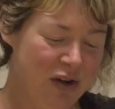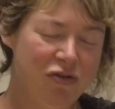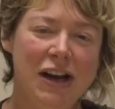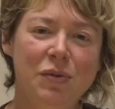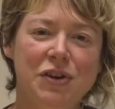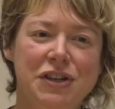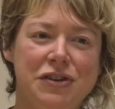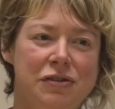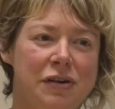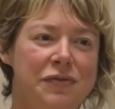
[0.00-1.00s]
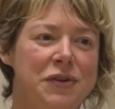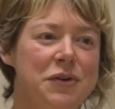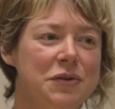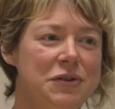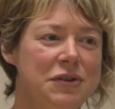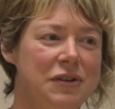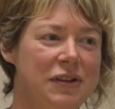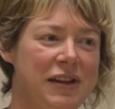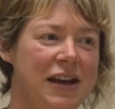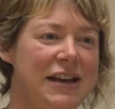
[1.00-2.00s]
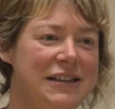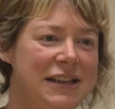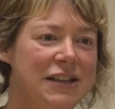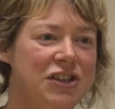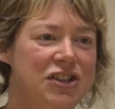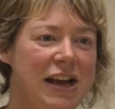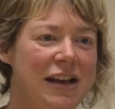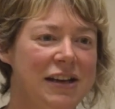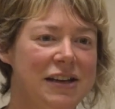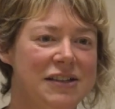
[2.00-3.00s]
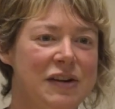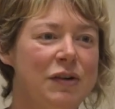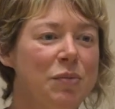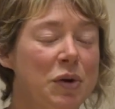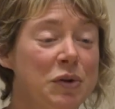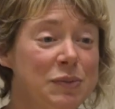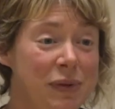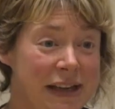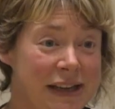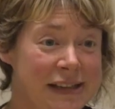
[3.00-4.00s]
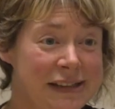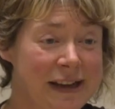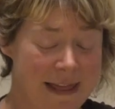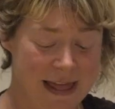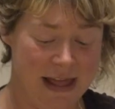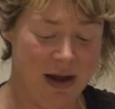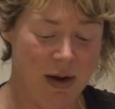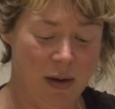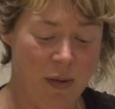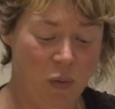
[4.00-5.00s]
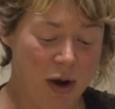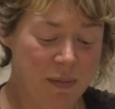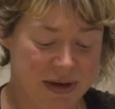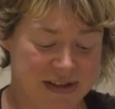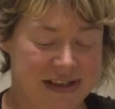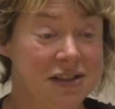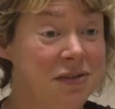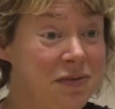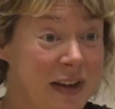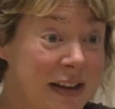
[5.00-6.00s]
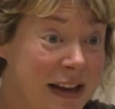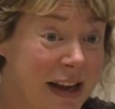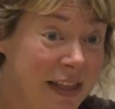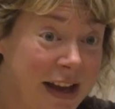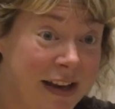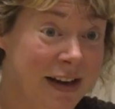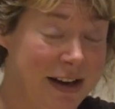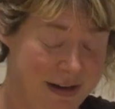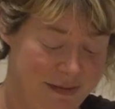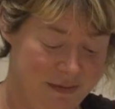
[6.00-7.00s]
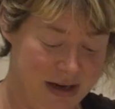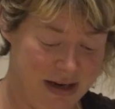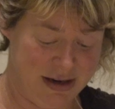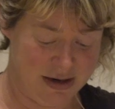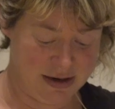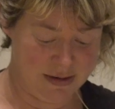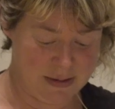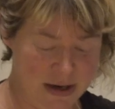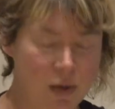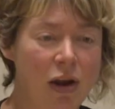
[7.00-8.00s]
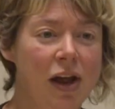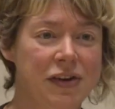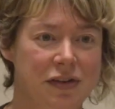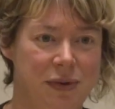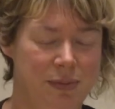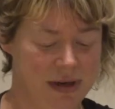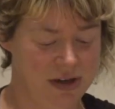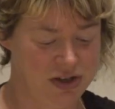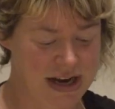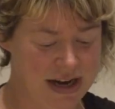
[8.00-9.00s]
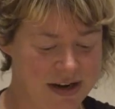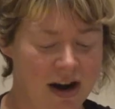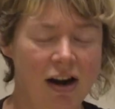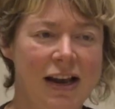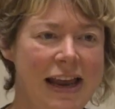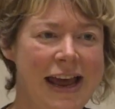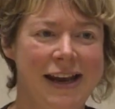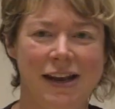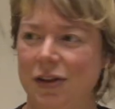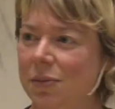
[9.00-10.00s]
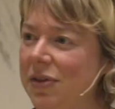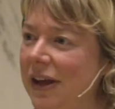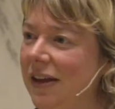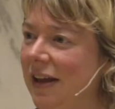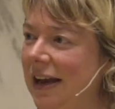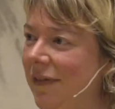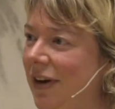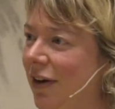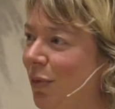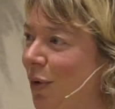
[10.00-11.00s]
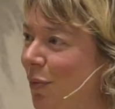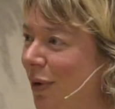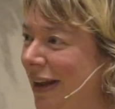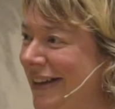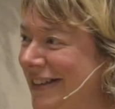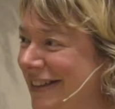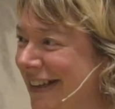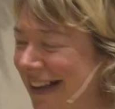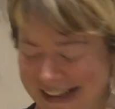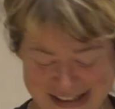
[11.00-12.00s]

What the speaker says: I really wanted to refute the idea that Shetland is a remote place. One, because it doesn't feel like that, and I know a lot of people in Shetland. Hardly any of them think they live in a remote place.